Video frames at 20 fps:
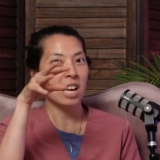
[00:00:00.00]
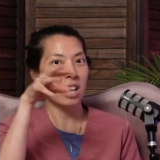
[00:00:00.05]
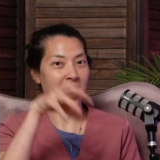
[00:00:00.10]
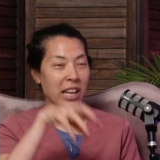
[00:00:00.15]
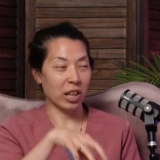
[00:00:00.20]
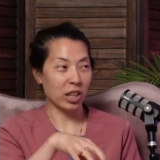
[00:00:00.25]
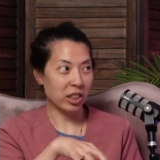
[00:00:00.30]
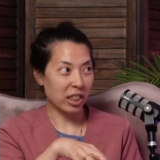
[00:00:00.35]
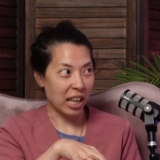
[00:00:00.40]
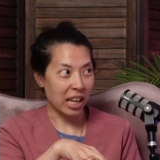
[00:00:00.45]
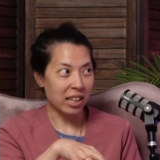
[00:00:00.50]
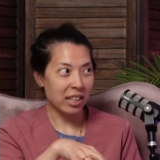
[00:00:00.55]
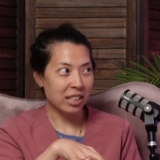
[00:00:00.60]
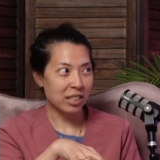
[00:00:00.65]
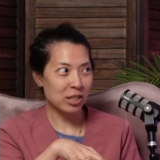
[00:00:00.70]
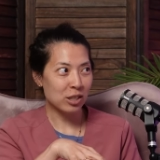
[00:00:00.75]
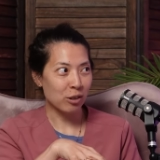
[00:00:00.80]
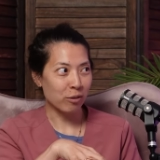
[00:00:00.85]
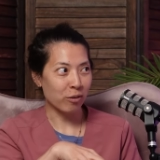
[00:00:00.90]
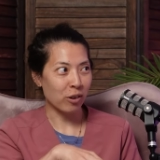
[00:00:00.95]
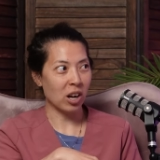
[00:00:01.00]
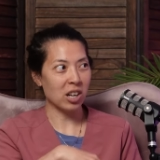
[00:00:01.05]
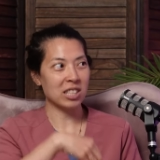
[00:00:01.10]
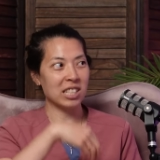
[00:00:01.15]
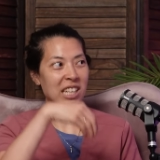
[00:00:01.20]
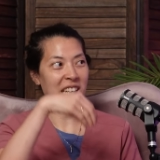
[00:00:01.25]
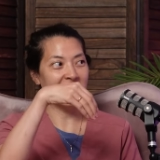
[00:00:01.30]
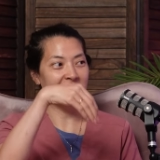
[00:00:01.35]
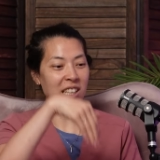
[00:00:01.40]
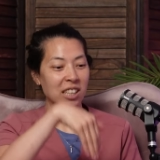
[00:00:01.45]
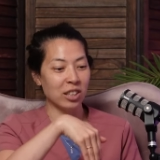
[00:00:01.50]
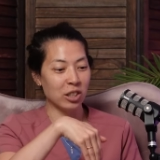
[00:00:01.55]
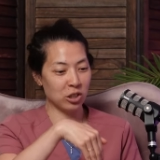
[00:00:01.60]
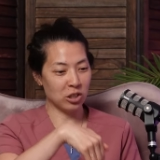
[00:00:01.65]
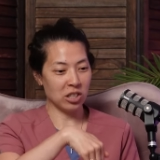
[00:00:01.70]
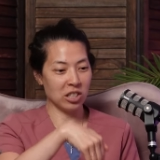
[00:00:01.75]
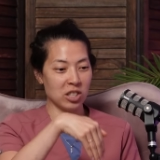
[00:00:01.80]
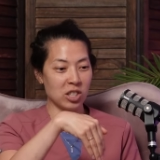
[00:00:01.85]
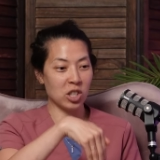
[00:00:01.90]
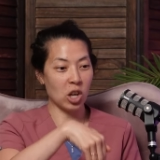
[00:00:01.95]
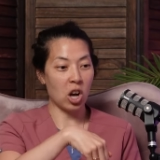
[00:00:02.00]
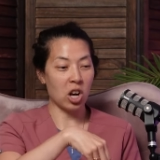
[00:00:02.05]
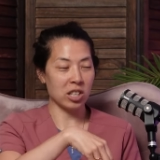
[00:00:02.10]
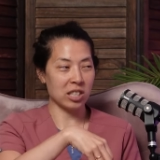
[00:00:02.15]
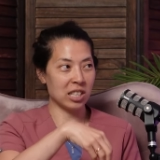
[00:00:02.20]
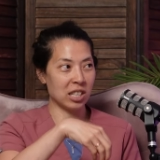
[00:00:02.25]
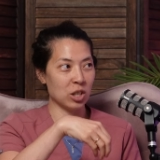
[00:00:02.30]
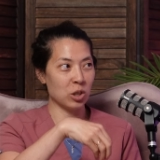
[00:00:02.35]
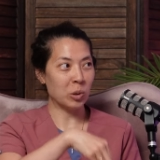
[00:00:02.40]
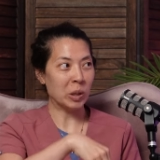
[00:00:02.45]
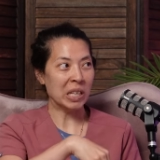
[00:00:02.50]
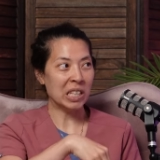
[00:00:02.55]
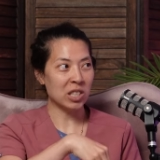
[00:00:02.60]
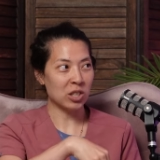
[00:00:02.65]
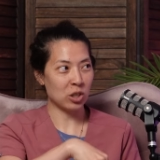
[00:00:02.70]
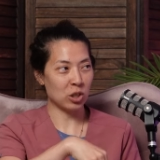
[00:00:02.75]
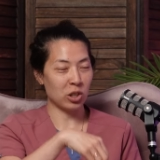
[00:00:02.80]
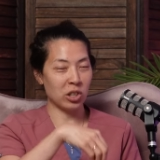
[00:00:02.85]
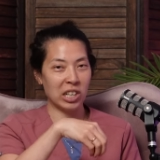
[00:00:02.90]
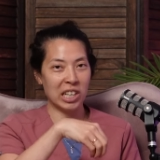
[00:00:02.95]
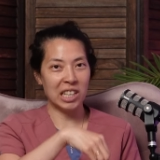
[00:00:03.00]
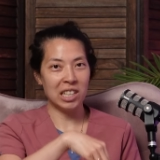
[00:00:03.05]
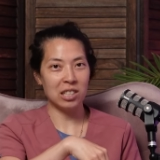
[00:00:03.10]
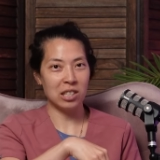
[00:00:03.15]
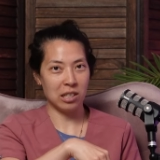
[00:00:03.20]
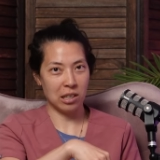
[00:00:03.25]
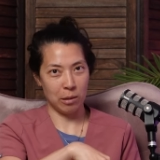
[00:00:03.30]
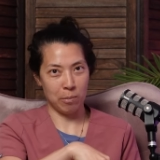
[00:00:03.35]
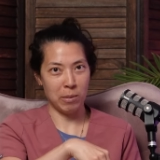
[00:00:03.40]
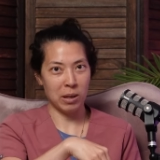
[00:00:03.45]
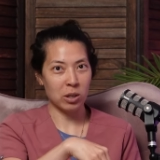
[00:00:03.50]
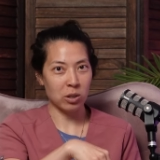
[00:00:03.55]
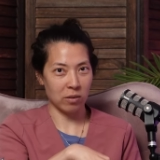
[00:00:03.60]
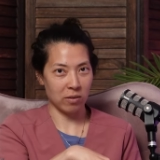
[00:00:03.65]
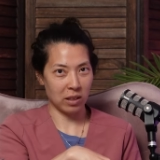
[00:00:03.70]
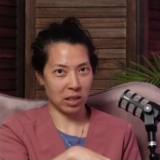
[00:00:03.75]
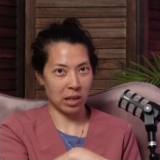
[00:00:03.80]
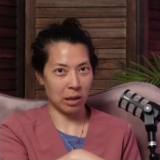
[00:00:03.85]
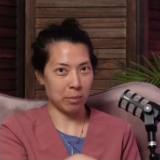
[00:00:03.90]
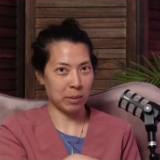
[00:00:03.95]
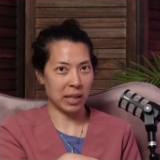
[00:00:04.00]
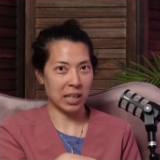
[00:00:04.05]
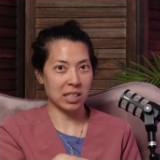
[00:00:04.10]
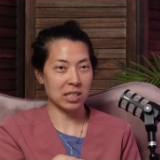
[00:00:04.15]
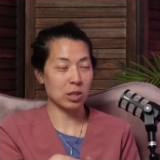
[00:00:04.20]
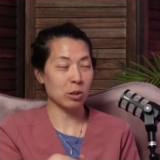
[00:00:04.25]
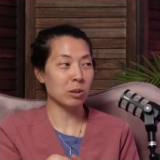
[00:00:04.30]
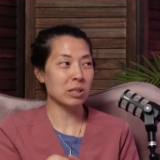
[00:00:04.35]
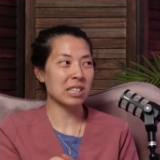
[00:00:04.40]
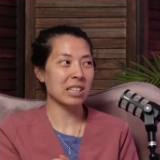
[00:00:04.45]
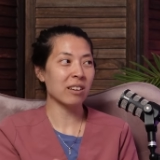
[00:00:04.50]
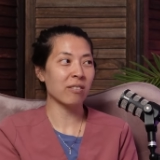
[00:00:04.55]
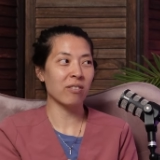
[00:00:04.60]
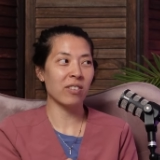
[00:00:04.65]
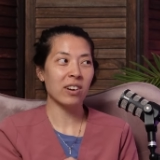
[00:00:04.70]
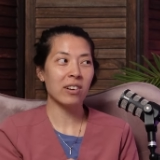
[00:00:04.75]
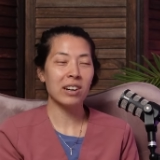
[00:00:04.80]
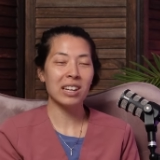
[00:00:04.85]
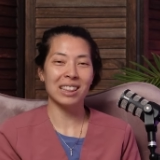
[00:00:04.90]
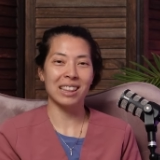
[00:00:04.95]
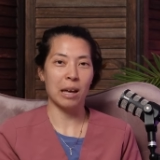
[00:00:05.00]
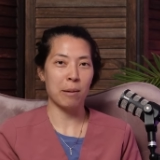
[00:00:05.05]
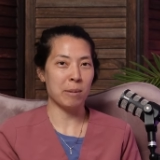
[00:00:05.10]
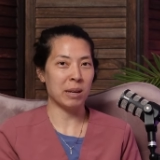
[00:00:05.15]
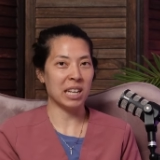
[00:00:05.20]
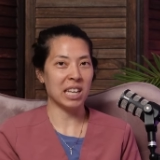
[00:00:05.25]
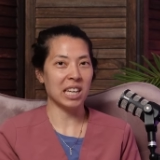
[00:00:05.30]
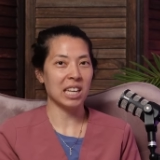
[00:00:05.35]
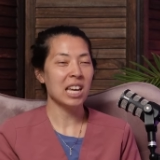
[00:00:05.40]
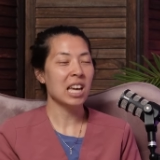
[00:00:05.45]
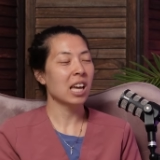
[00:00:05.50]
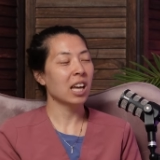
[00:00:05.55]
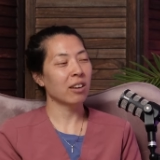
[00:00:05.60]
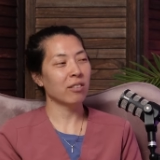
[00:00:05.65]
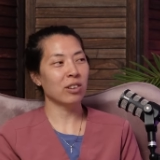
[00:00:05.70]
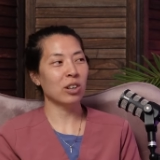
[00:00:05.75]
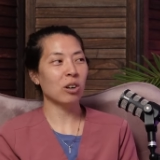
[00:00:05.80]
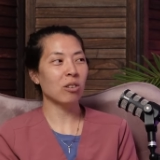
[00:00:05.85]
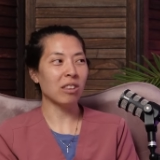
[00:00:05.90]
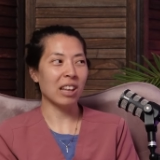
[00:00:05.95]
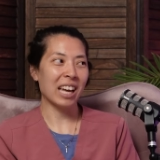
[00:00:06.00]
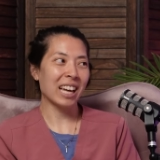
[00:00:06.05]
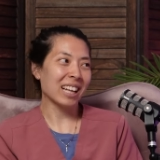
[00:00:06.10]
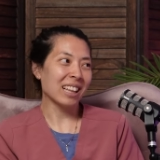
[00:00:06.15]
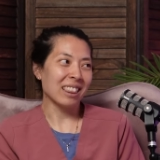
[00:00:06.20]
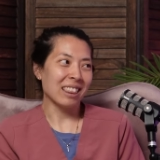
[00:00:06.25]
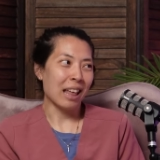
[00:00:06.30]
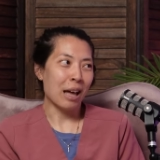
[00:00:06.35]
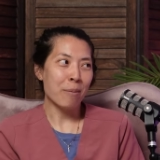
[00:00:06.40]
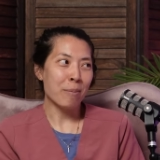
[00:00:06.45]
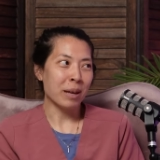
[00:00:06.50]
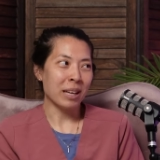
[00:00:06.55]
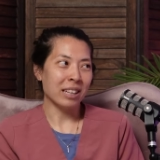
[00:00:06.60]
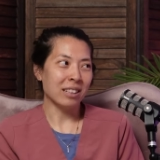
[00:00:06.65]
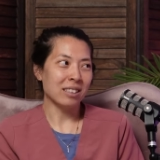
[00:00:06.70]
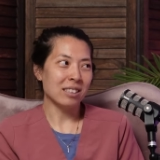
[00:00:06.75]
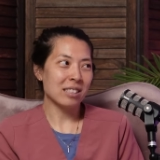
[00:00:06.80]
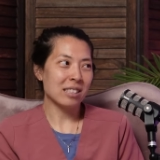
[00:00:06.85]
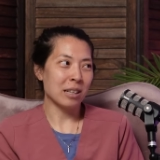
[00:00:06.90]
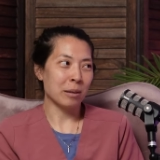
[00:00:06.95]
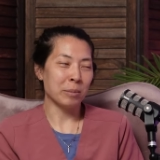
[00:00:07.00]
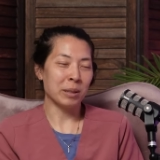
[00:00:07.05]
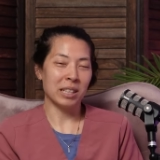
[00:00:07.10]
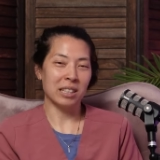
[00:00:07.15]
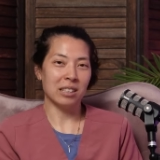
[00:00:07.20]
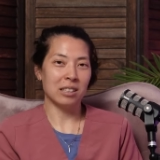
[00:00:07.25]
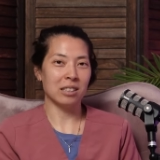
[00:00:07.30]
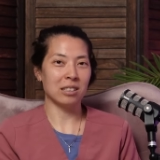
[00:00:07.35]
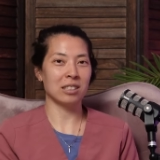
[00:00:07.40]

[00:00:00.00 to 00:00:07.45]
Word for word: like then it's the frosting, and then there's a sauce that you insert into the middle of the cupcake. So it's like very lemony. If you don't like lemons, I mean,